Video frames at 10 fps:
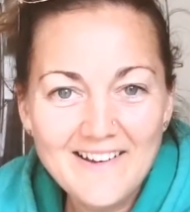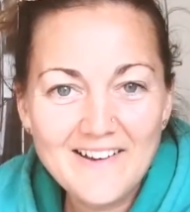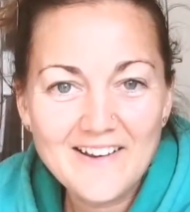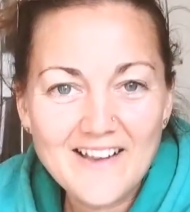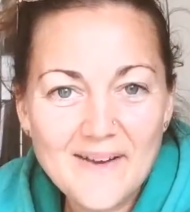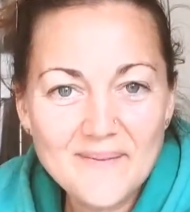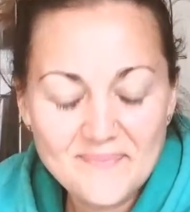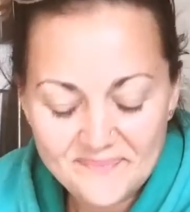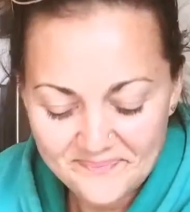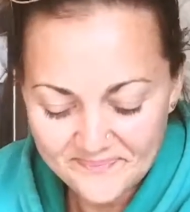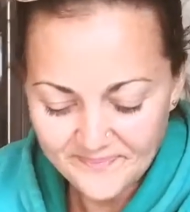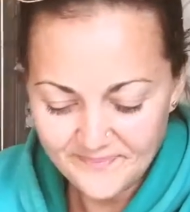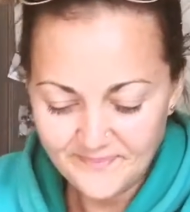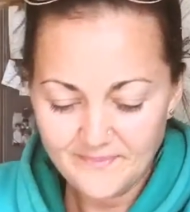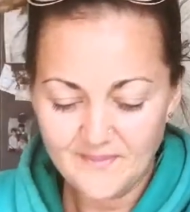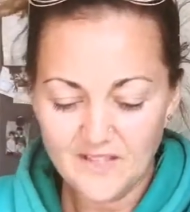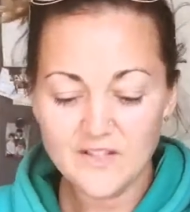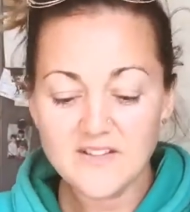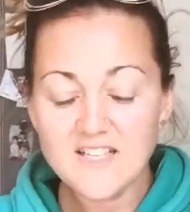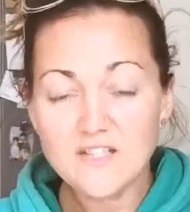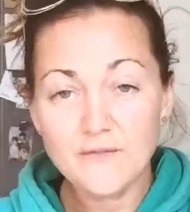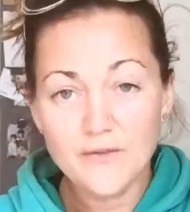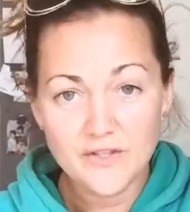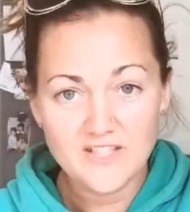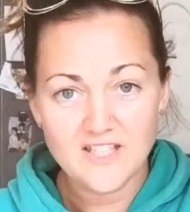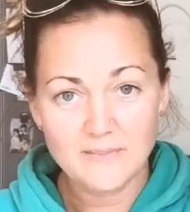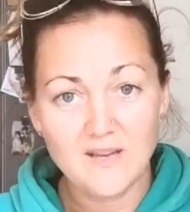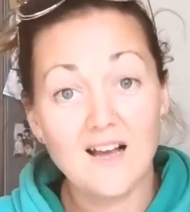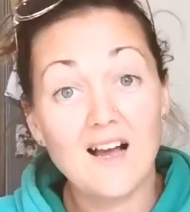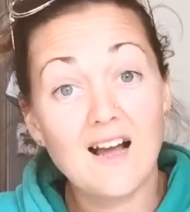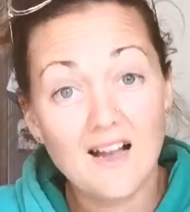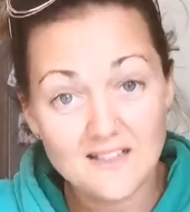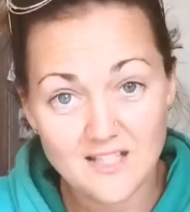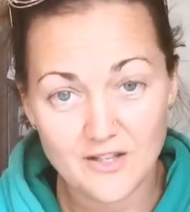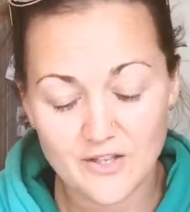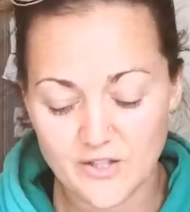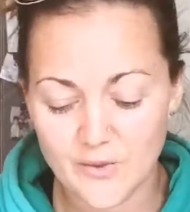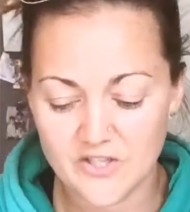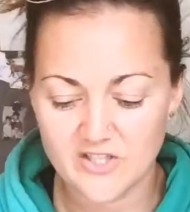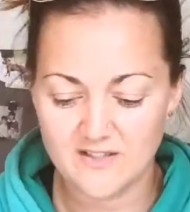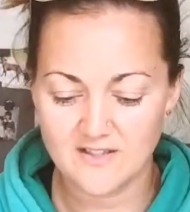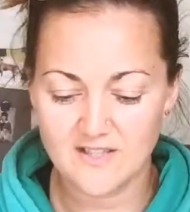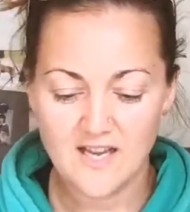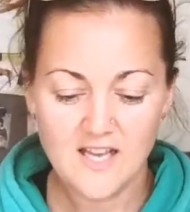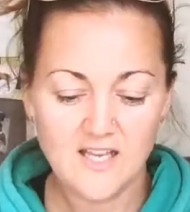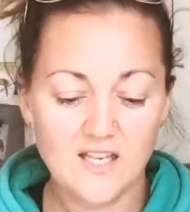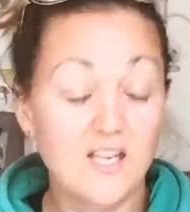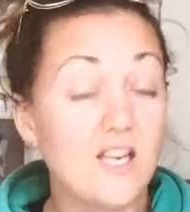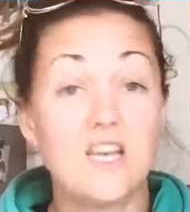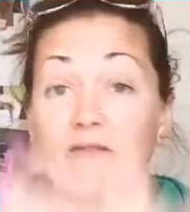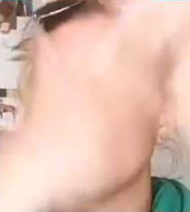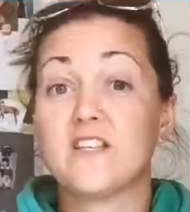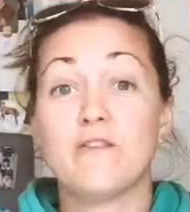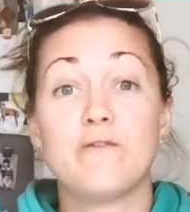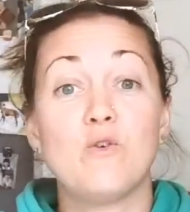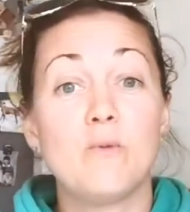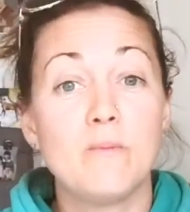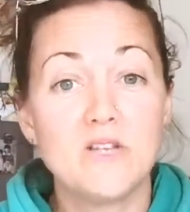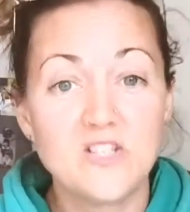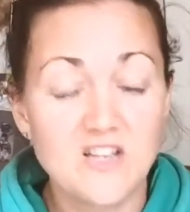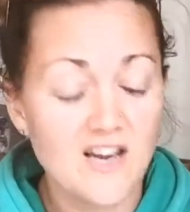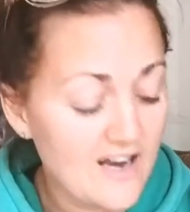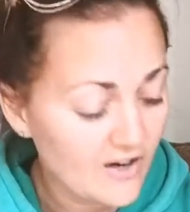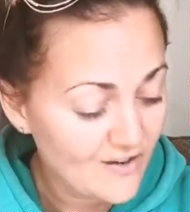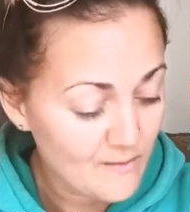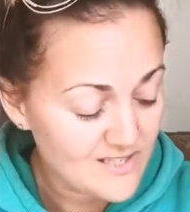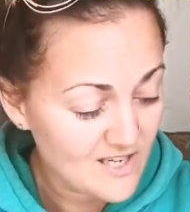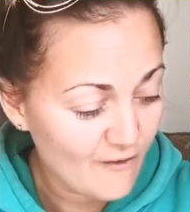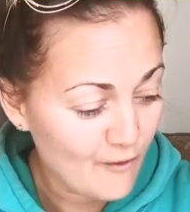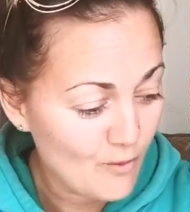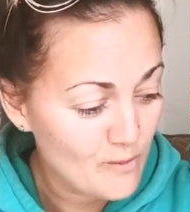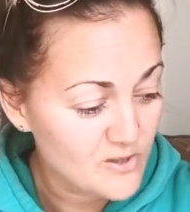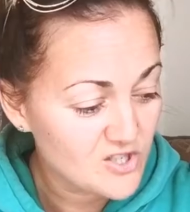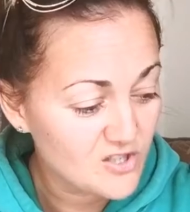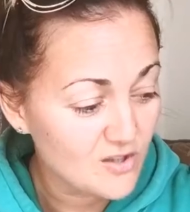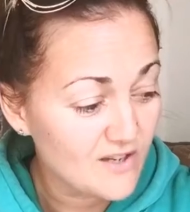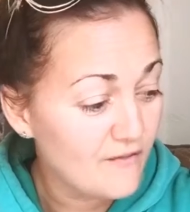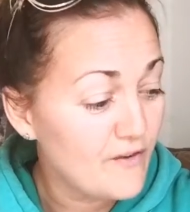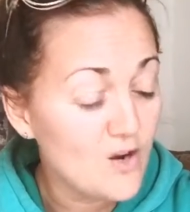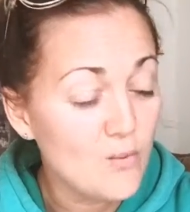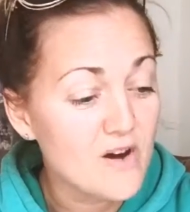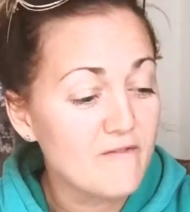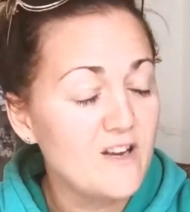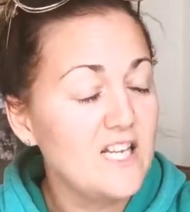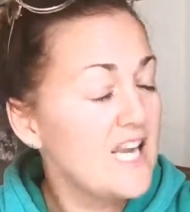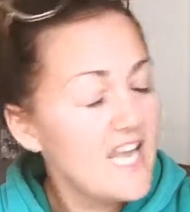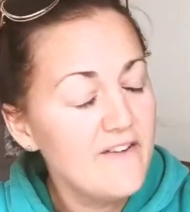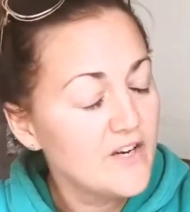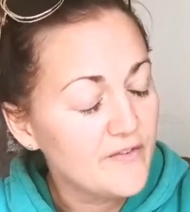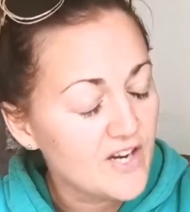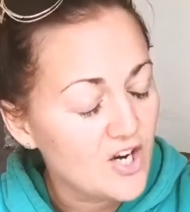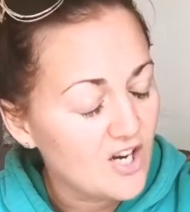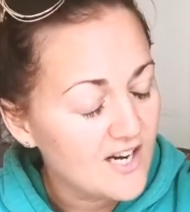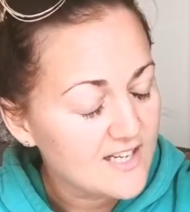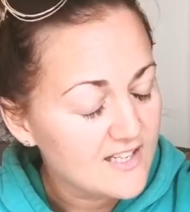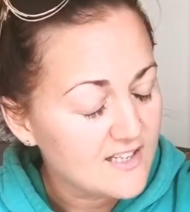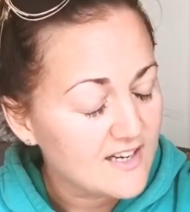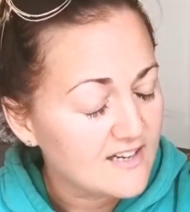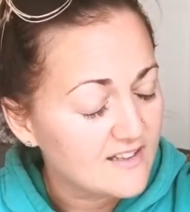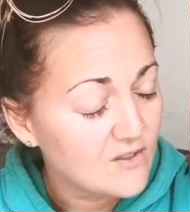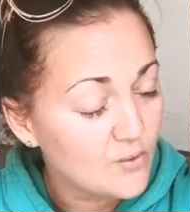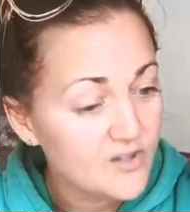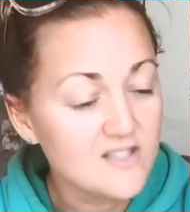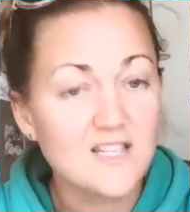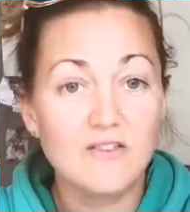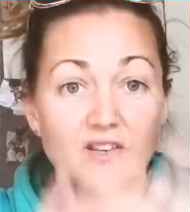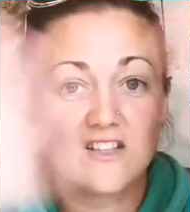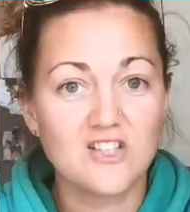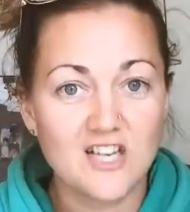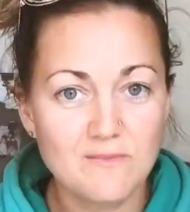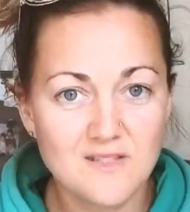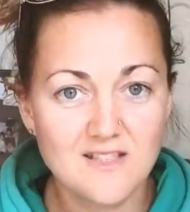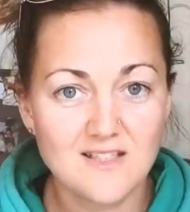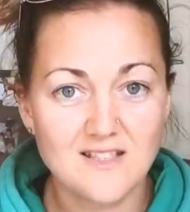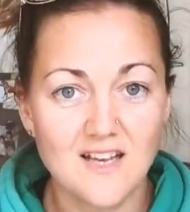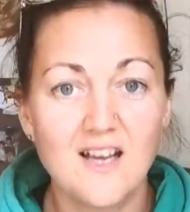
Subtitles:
Okay. So that's the first step. Answer those questions. Give yourself full permission. I now give myself full permission to feel what I'm feeling, even if I don't like it, and all this. Get rid of the judgments.